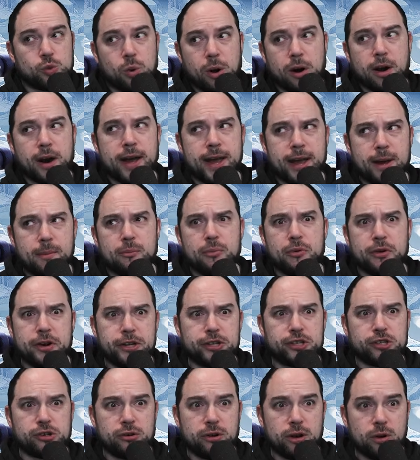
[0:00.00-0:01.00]
where I am
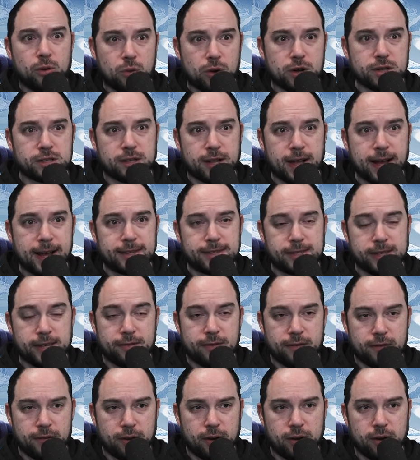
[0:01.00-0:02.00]
pretty sure it was less,
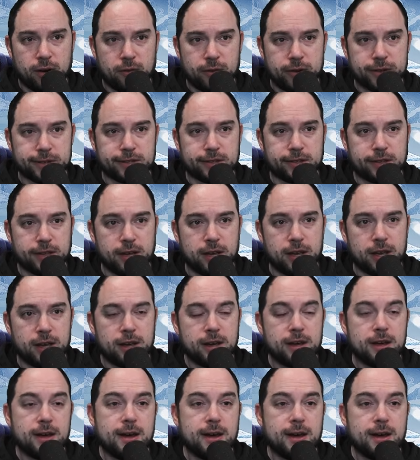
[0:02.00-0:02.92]
even very recently,